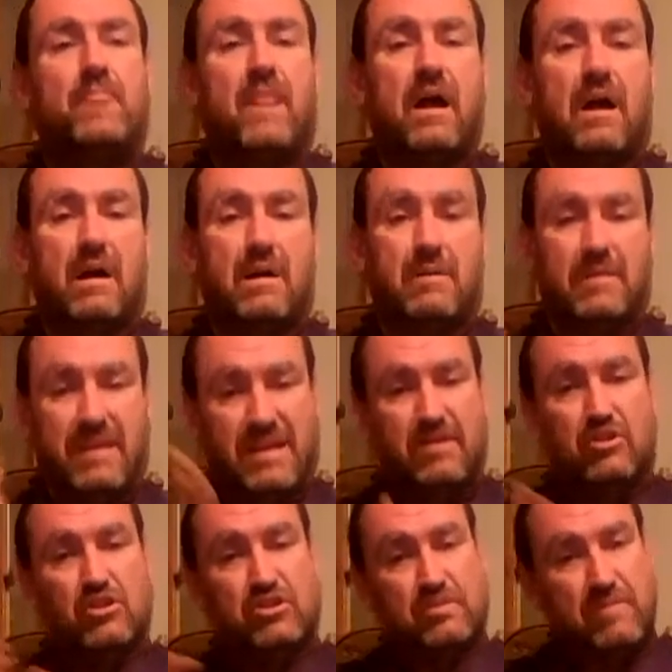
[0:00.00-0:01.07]

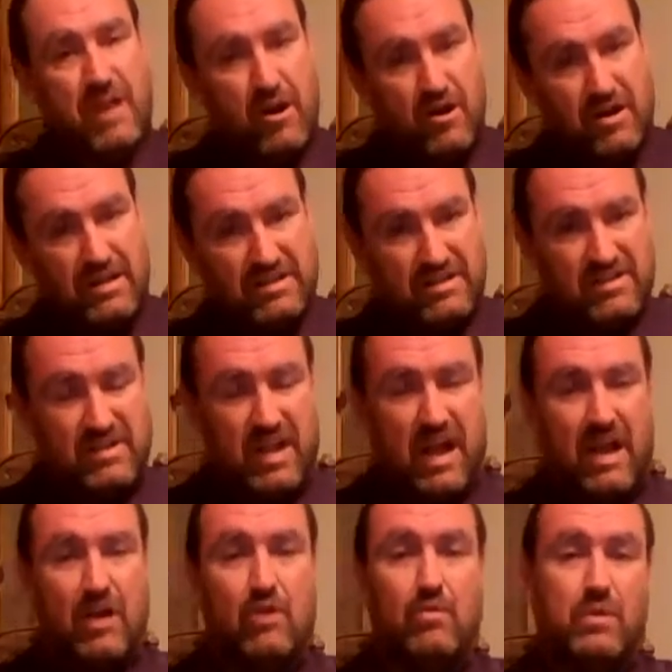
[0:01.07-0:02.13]
English American
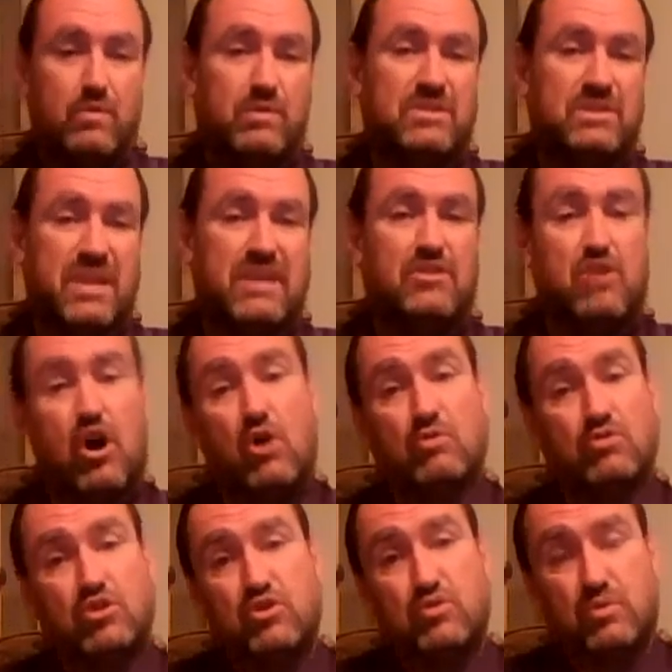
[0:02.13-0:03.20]
style, we would say
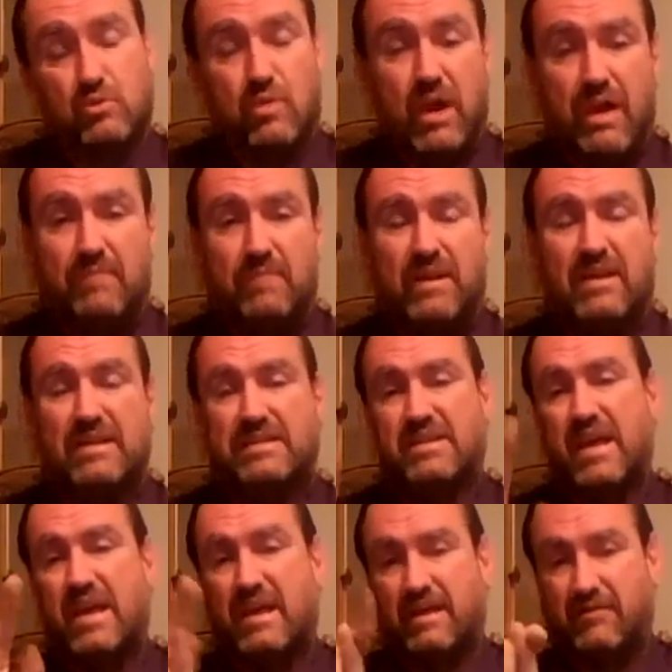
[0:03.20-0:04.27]
don't you, right? Because
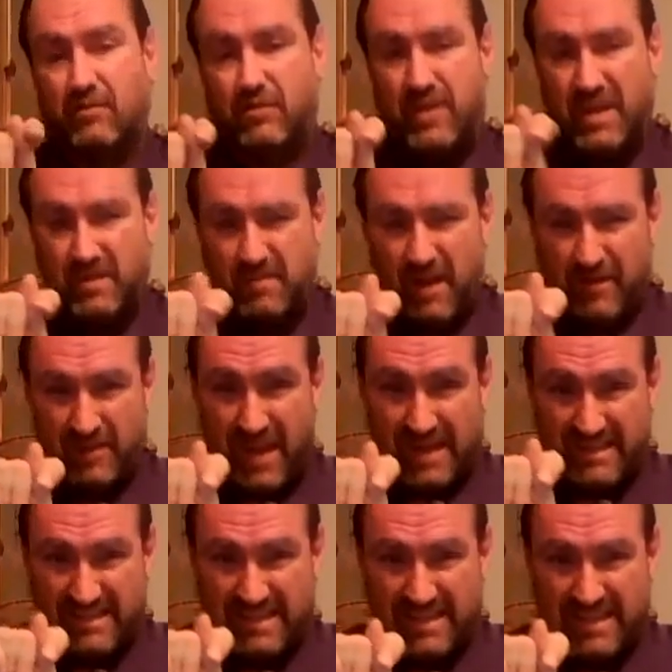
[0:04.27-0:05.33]
if you think about
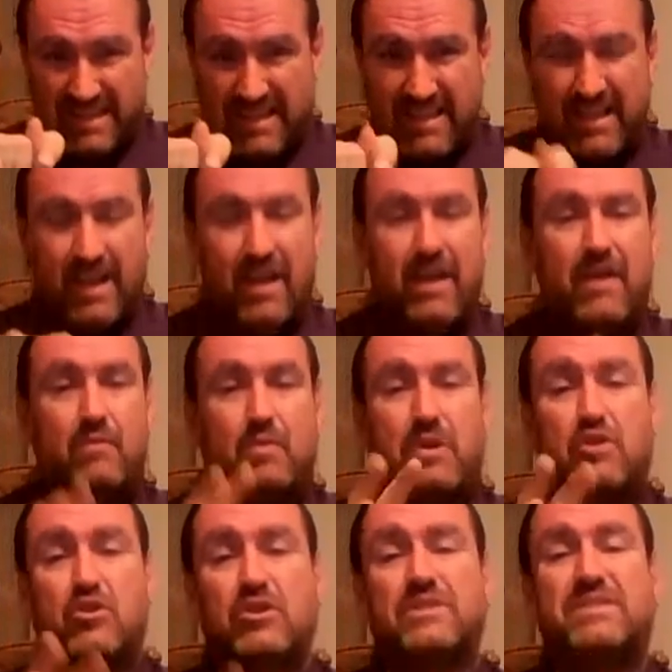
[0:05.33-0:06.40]
that T, we
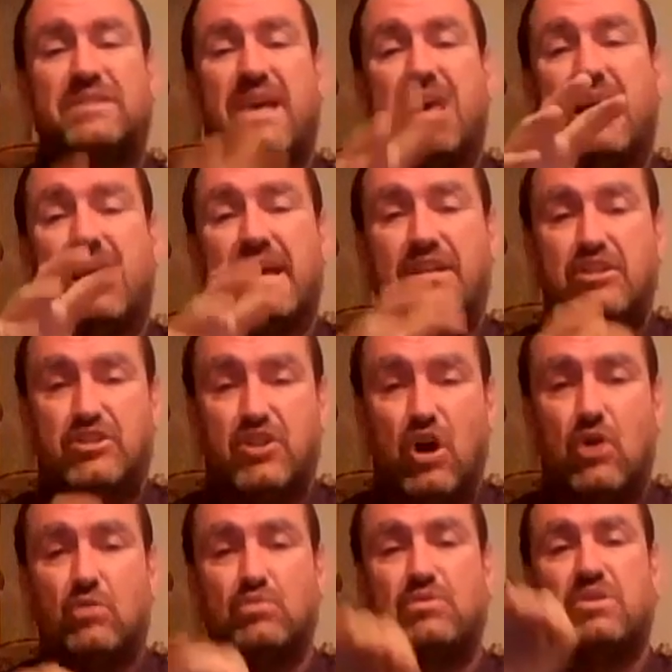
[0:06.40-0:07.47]
could say
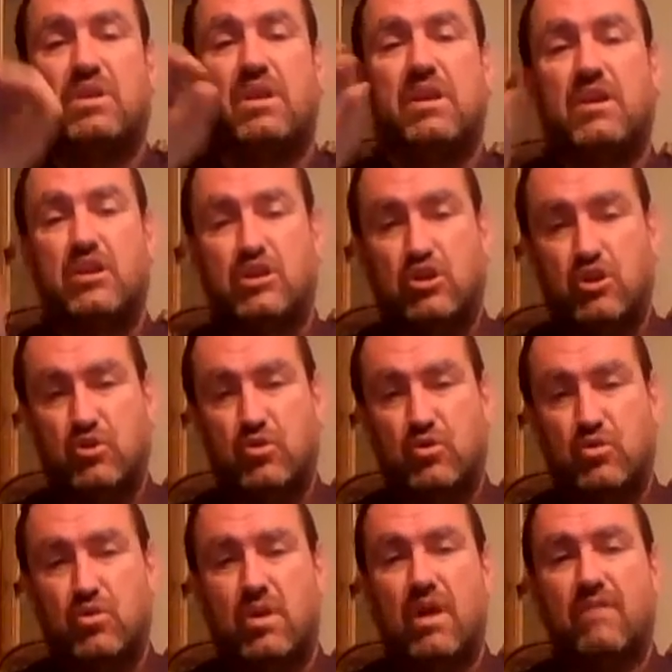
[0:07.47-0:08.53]
don't
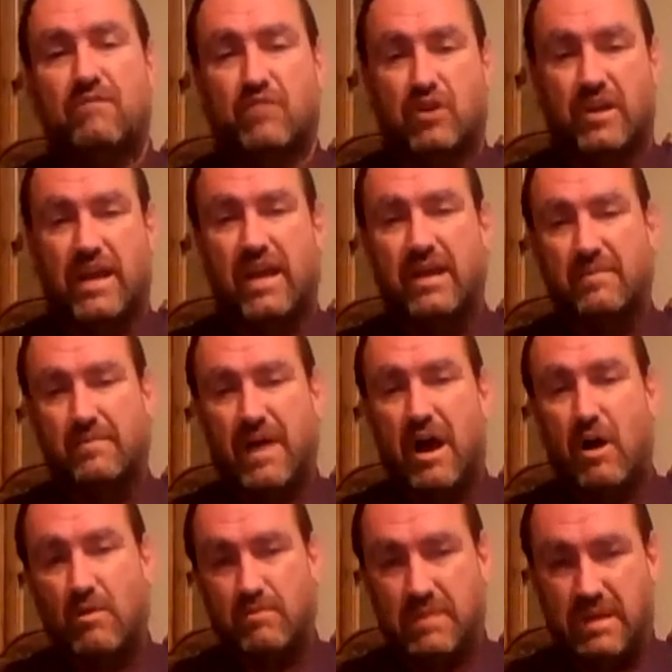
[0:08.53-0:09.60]
you forget
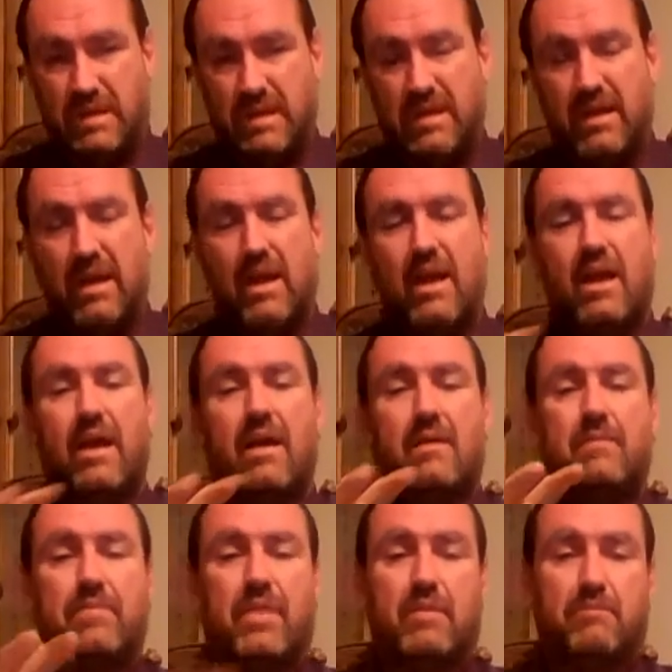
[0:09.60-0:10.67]
about me,
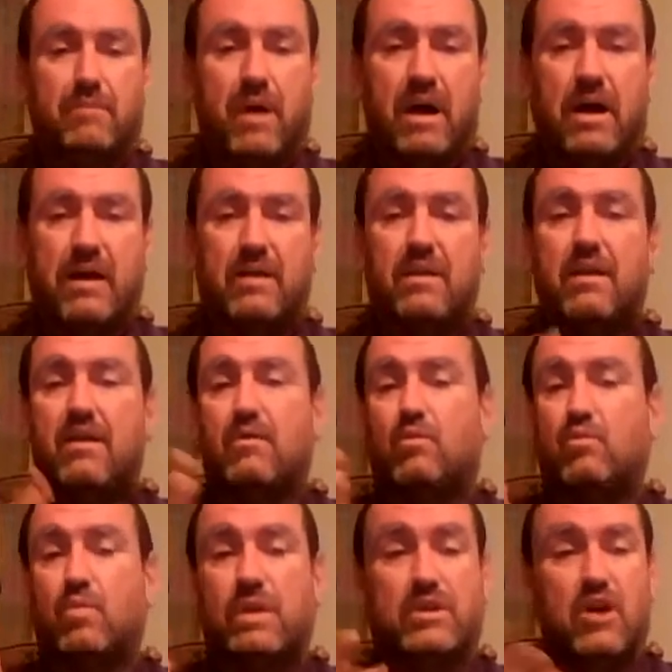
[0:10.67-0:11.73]
but
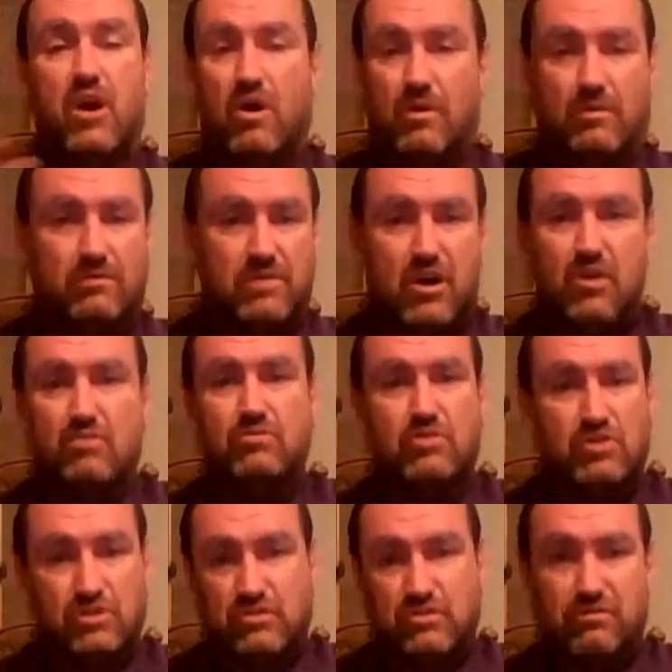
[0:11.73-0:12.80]
we don't.
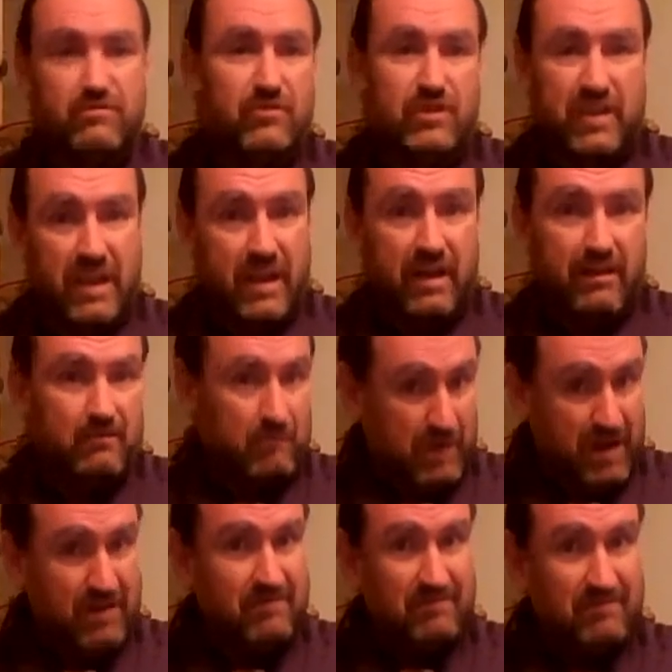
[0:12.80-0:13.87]
Don't you forget,
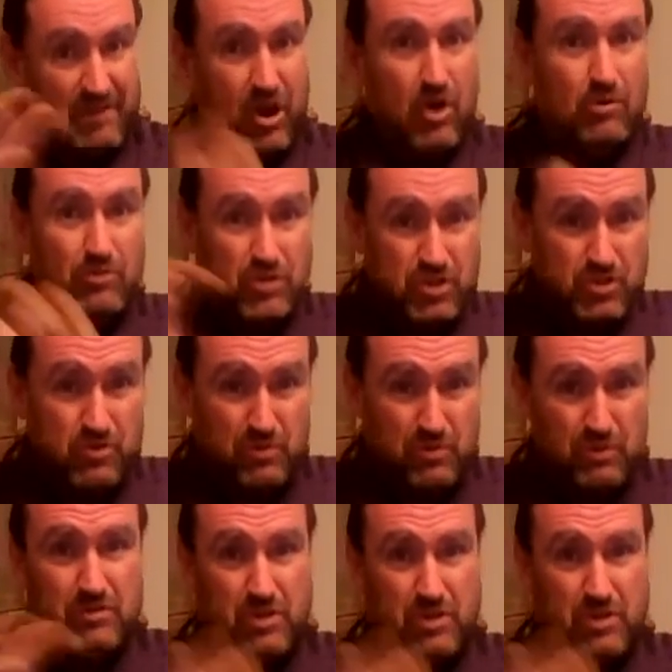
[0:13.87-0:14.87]
right? Don't you.